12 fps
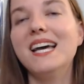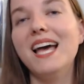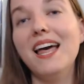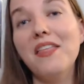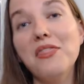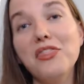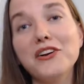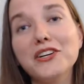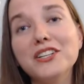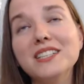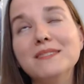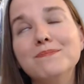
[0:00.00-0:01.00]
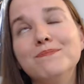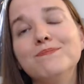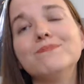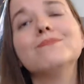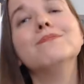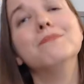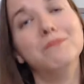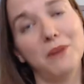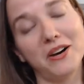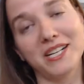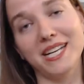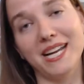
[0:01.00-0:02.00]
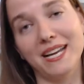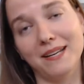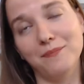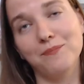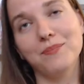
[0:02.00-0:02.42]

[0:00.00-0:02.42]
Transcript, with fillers: And third, marketing.